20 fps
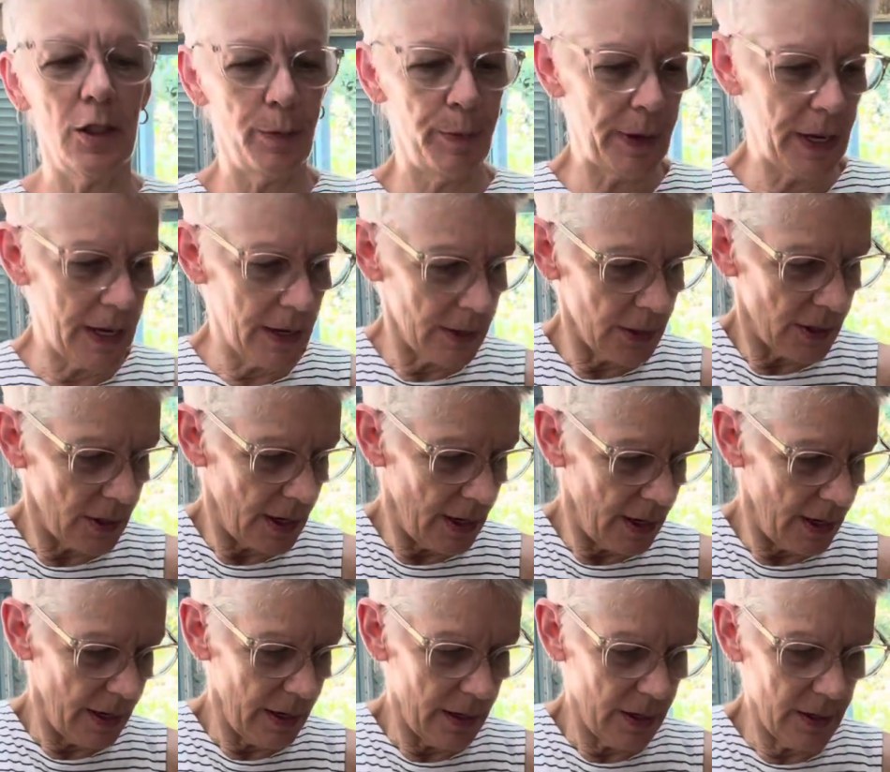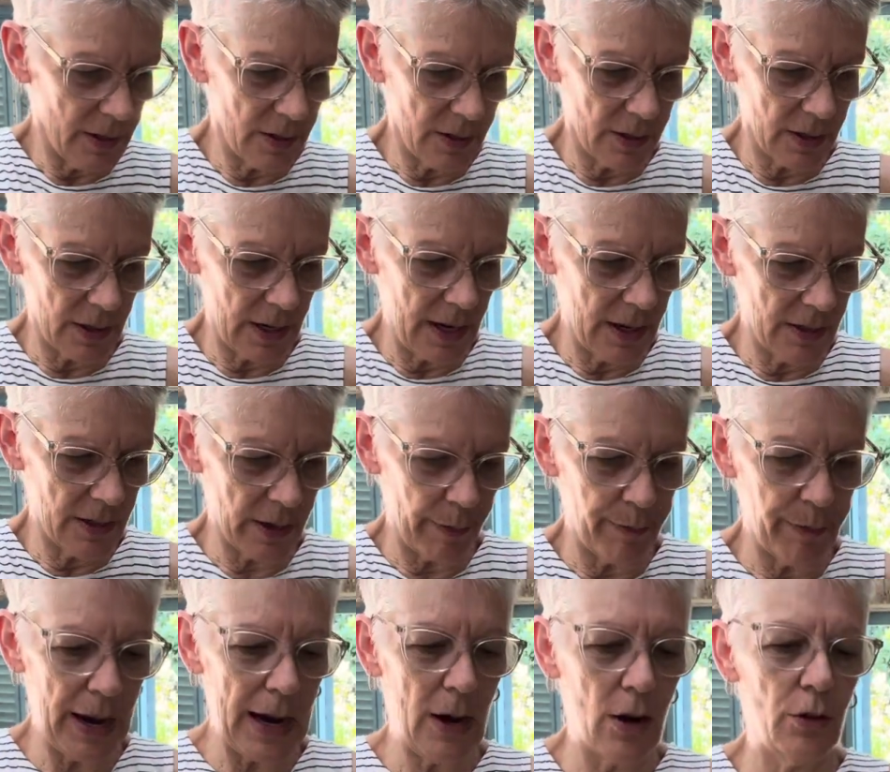piece is, is
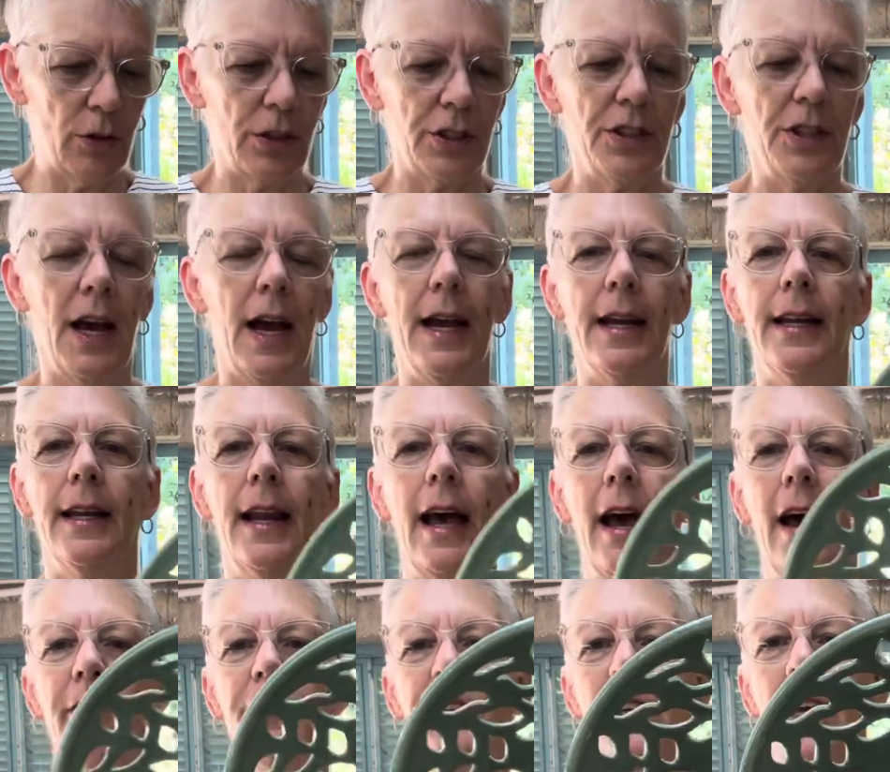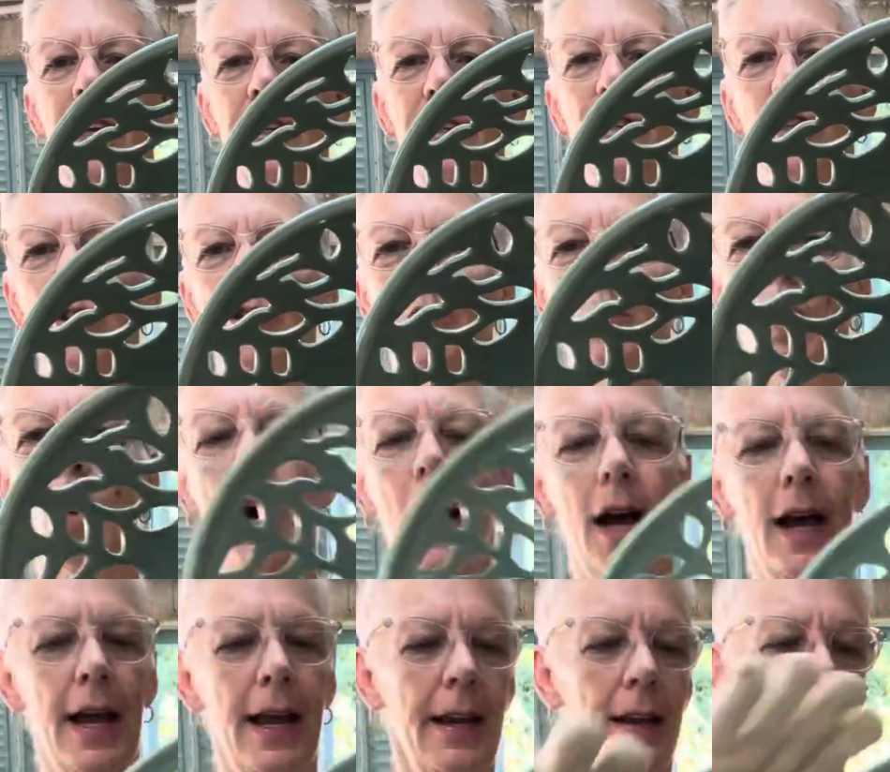about nine and a half, ten inches
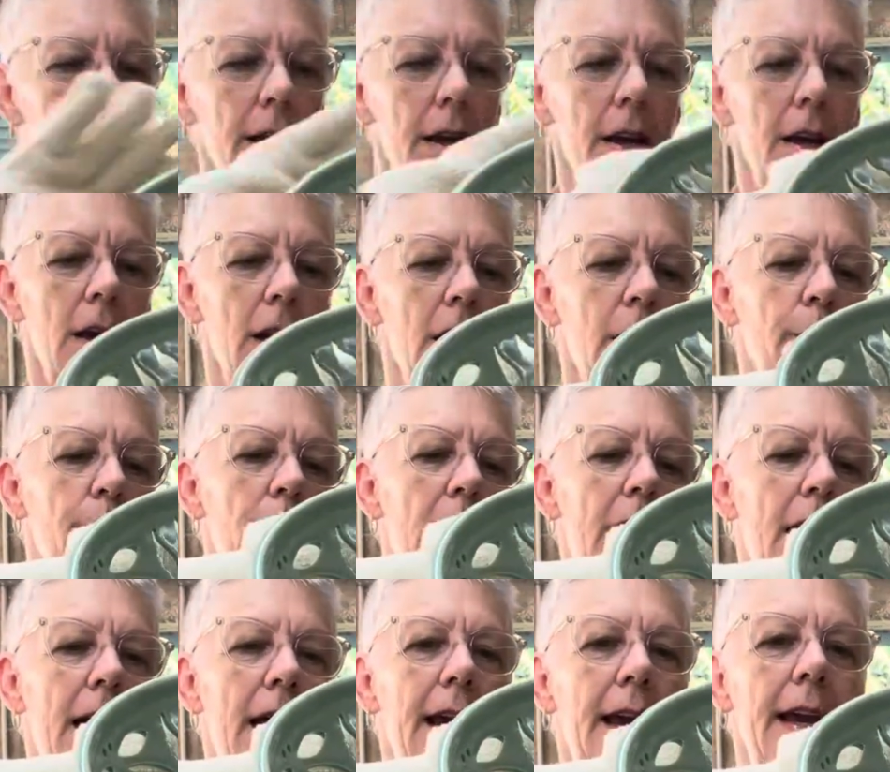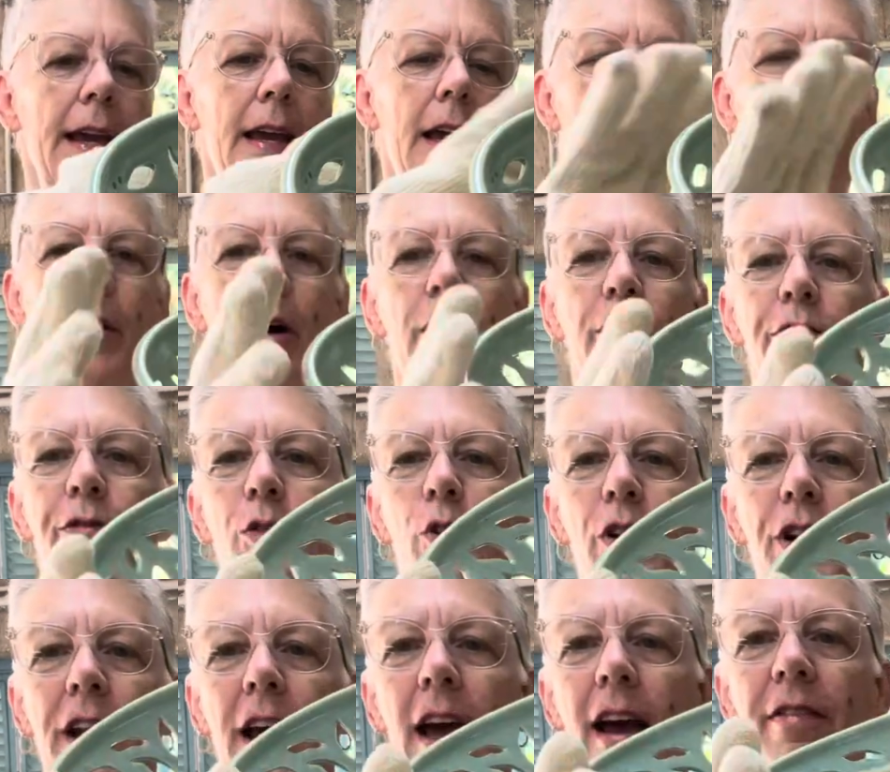wide by about four
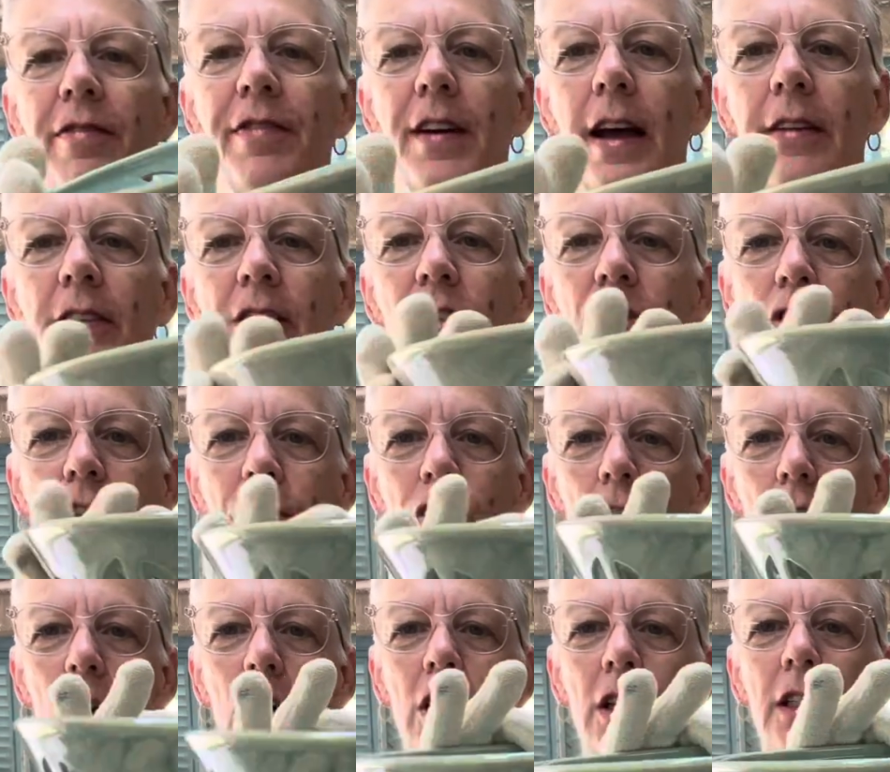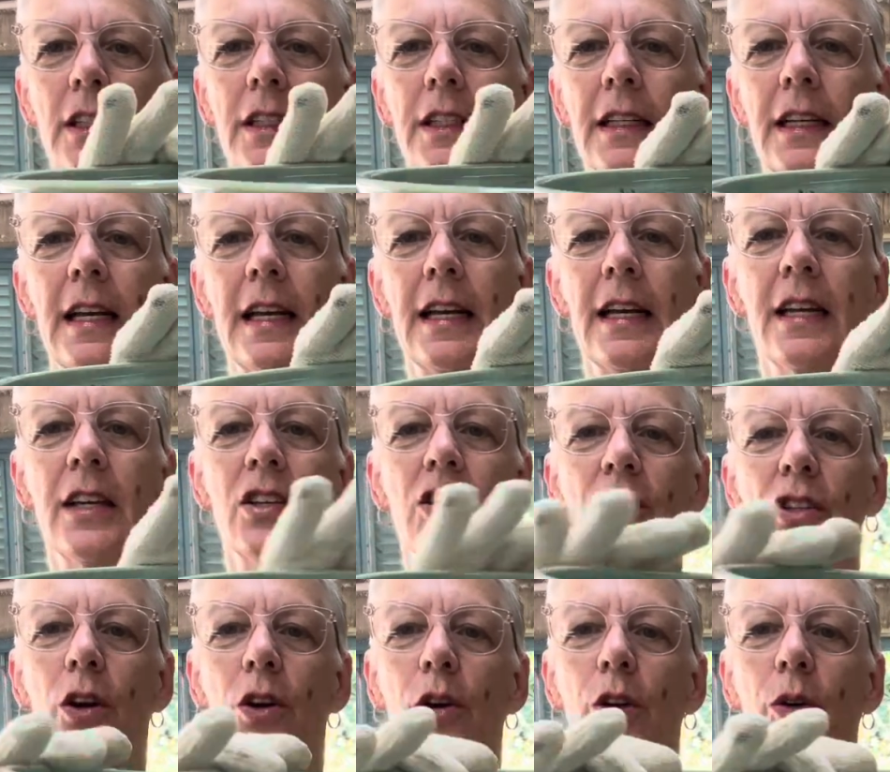and a half, five inches tall.
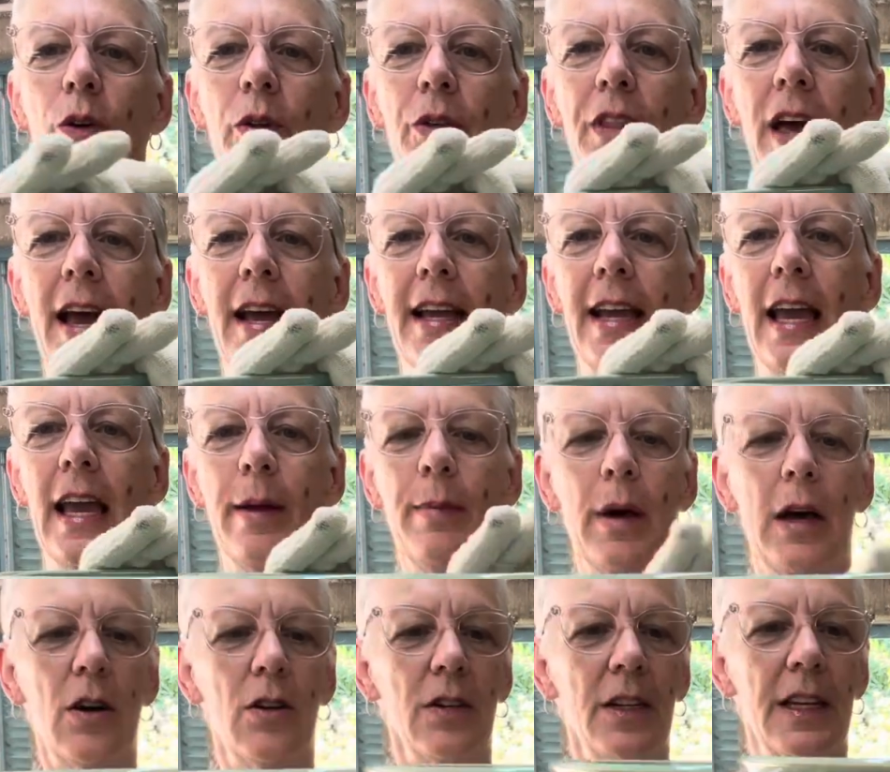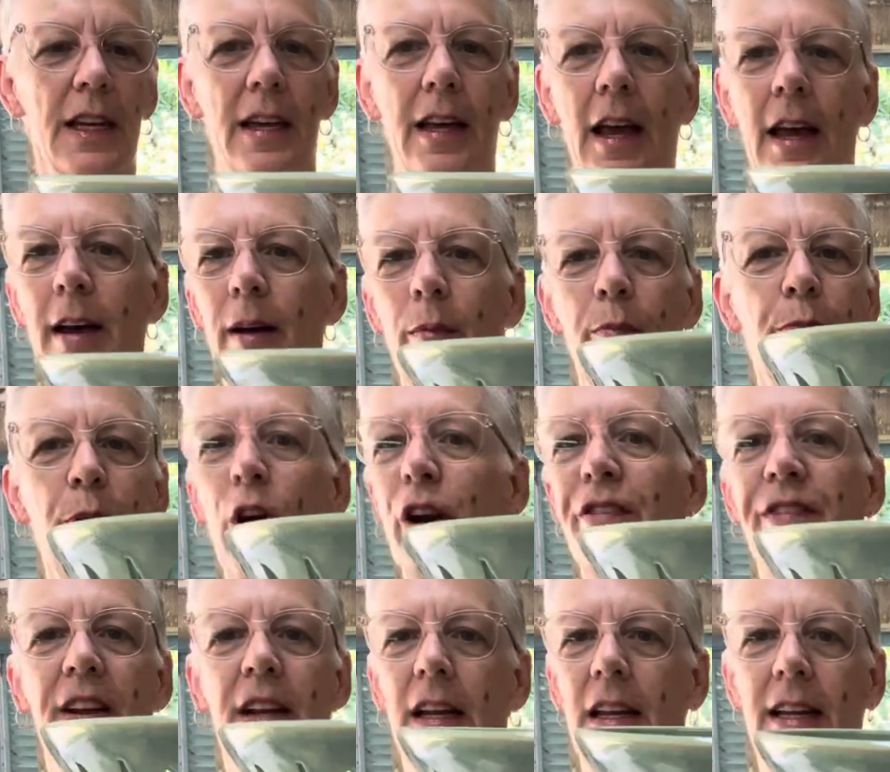So that came out uh,
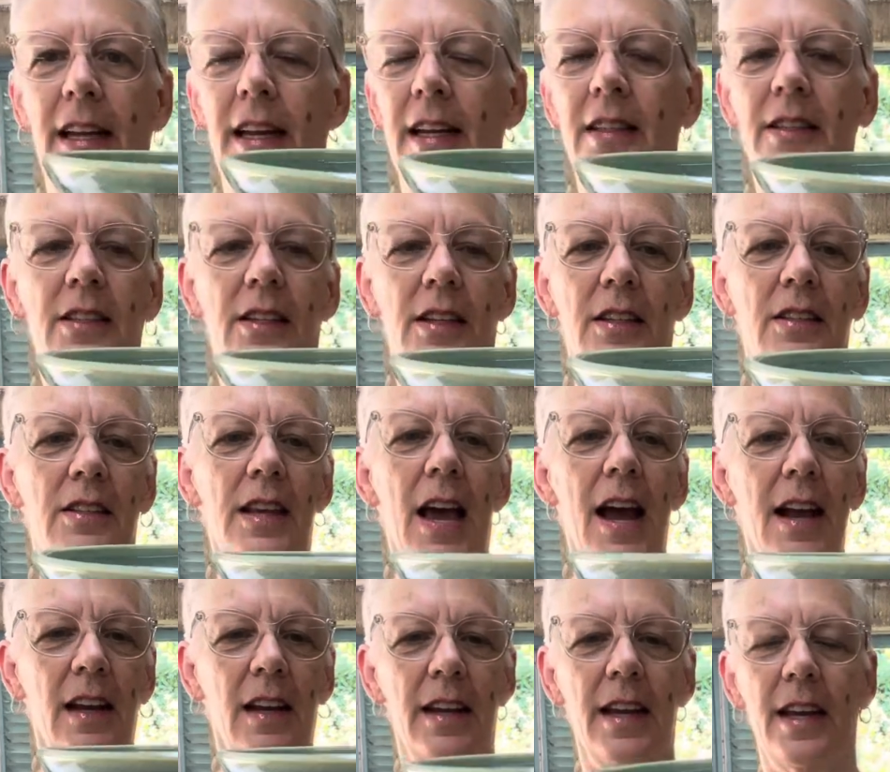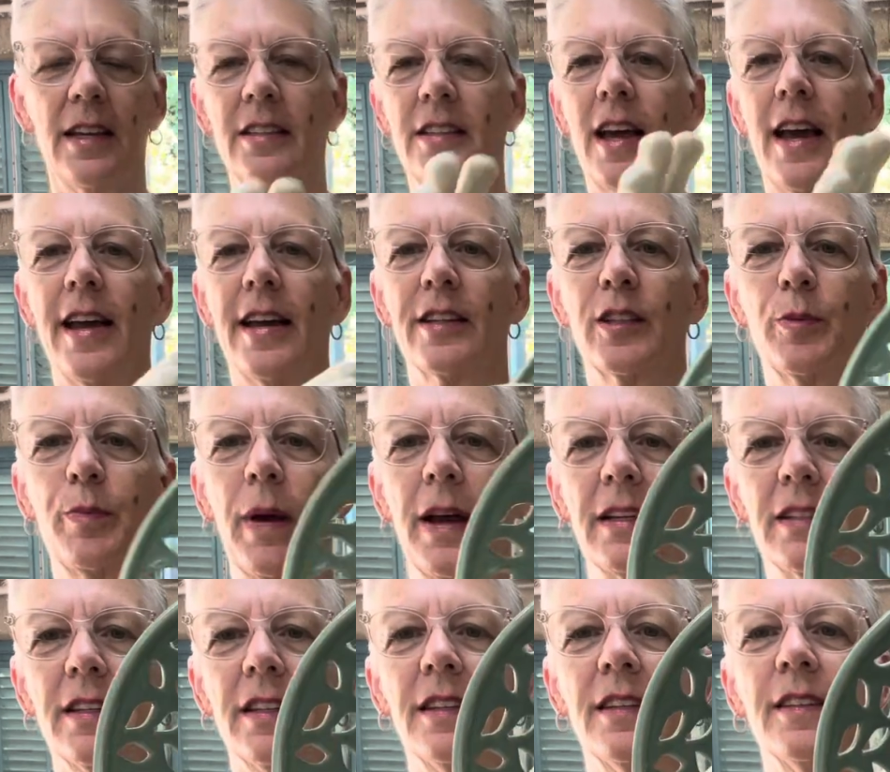perfectly. It's exactly as I
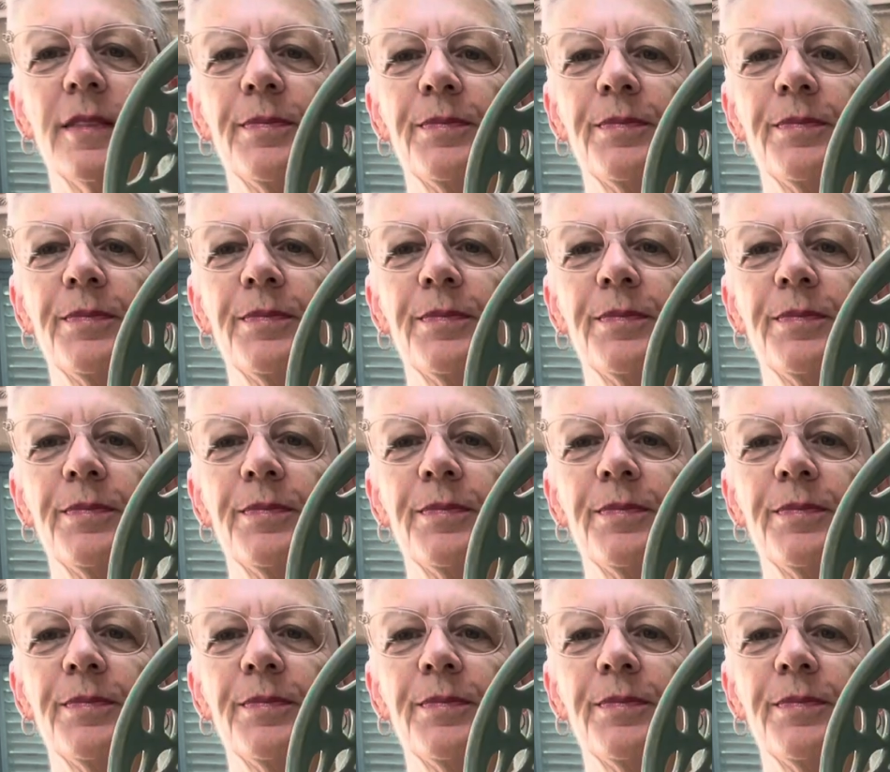expected.